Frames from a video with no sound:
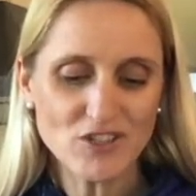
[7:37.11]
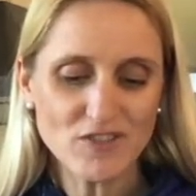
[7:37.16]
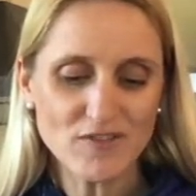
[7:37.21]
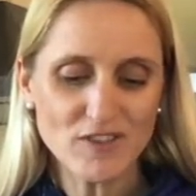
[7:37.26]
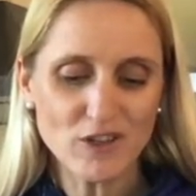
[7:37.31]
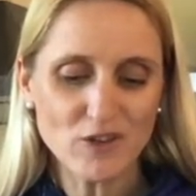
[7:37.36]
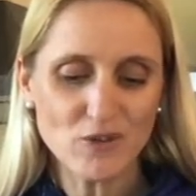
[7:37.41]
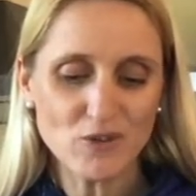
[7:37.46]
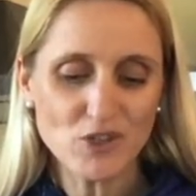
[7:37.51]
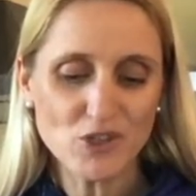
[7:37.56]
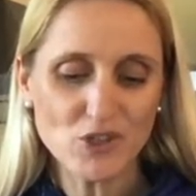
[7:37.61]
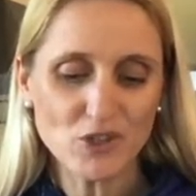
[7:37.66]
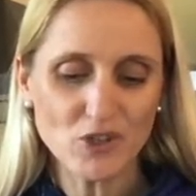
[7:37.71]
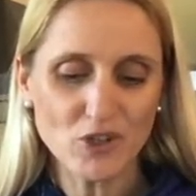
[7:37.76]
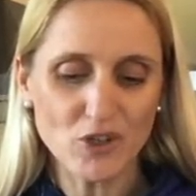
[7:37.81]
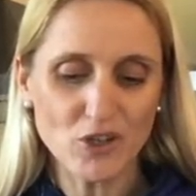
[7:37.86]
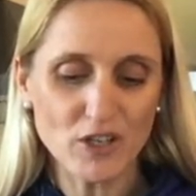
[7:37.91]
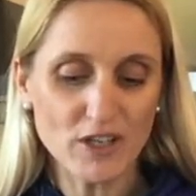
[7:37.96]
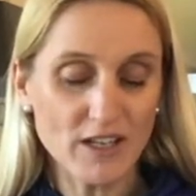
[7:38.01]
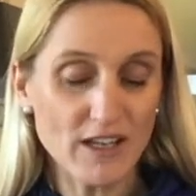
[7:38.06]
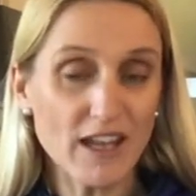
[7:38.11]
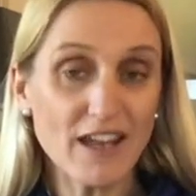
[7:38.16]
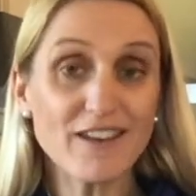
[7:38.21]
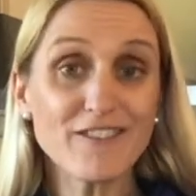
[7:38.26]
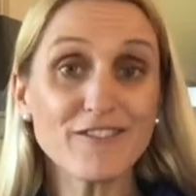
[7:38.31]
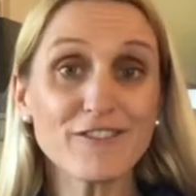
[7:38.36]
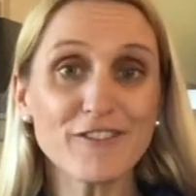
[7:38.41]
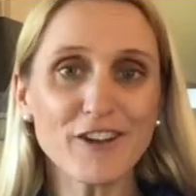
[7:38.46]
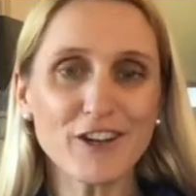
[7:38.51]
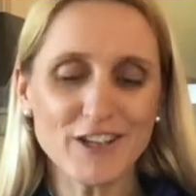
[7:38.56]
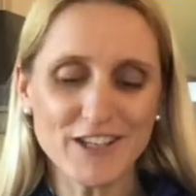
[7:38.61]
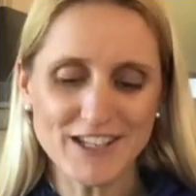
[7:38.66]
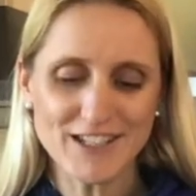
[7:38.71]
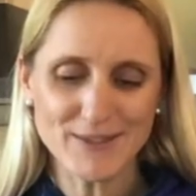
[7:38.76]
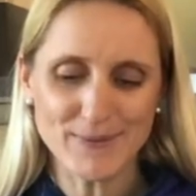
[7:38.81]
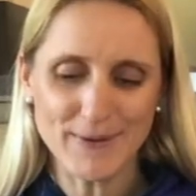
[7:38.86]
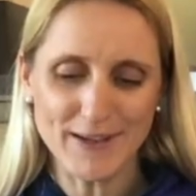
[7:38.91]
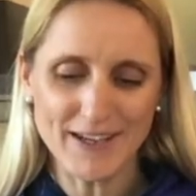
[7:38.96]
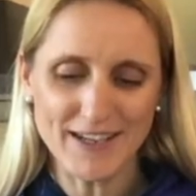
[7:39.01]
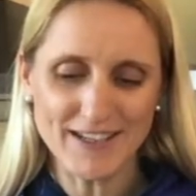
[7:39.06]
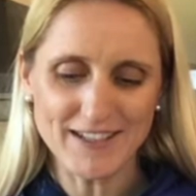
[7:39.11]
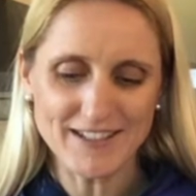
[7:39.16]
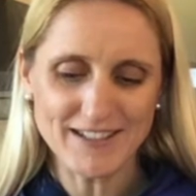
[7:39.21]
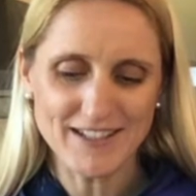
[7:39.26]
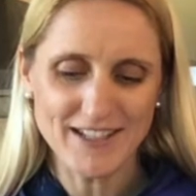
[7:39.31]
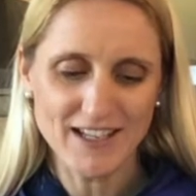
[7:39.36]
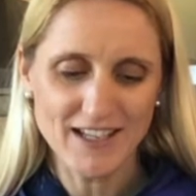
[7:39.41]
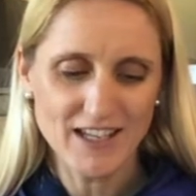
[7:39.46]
of the Lord your God and follow his ways,